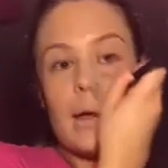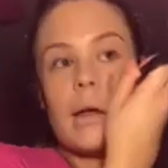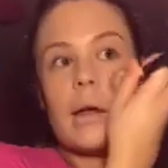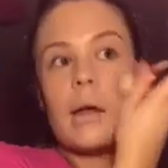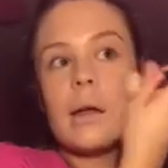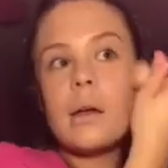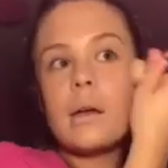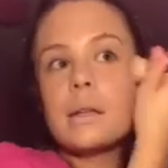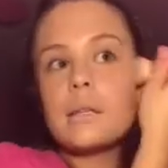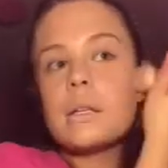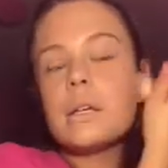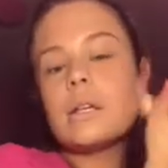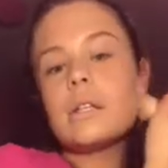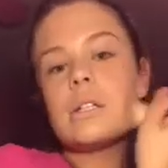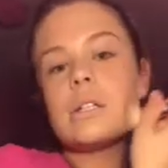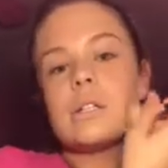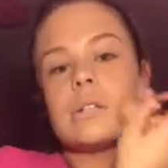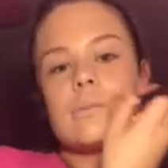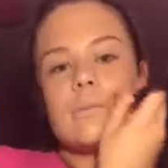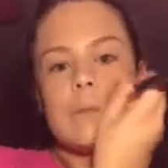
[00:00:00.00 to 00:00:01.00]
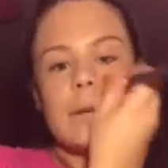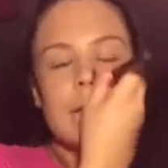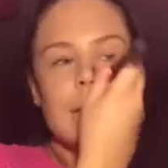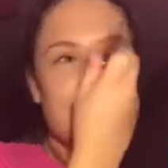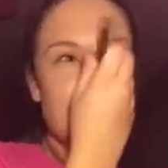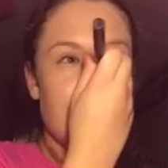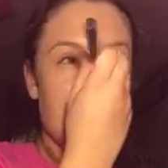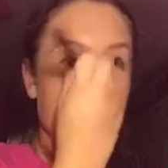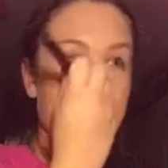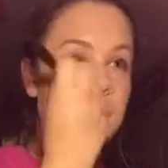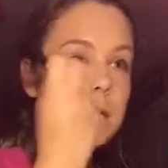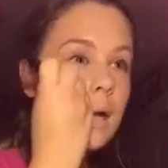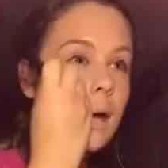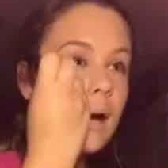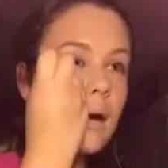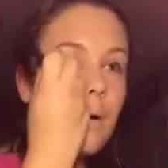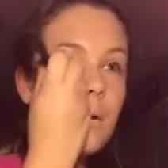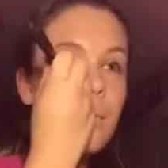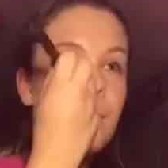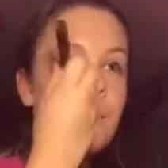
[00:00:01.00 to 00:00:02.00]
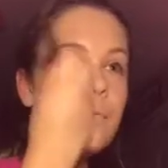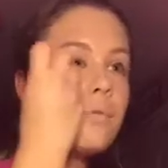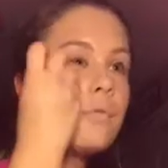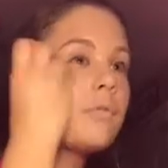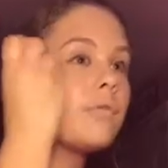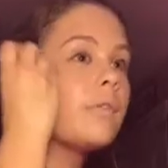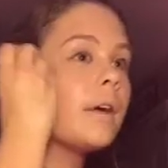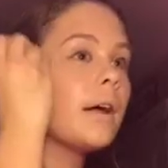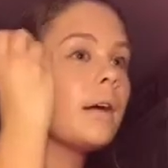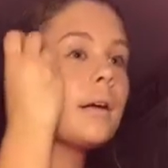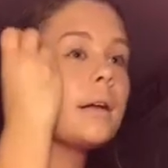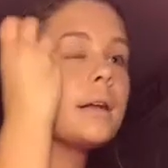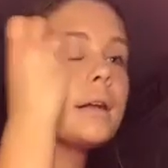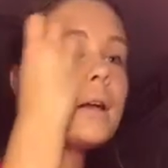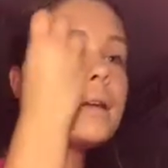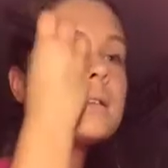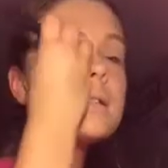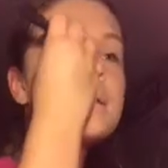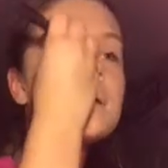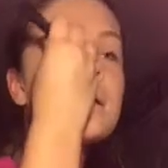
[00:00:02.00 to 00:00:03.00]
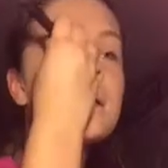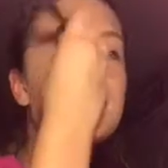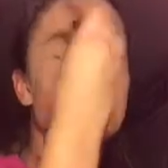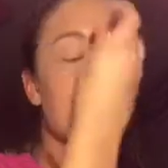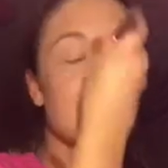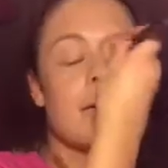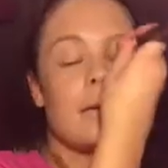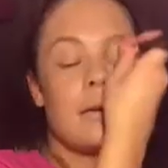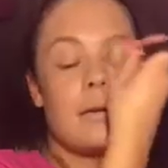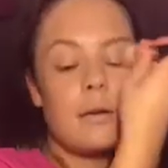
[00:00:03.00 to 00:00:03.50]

And it just really blends it out very nicely.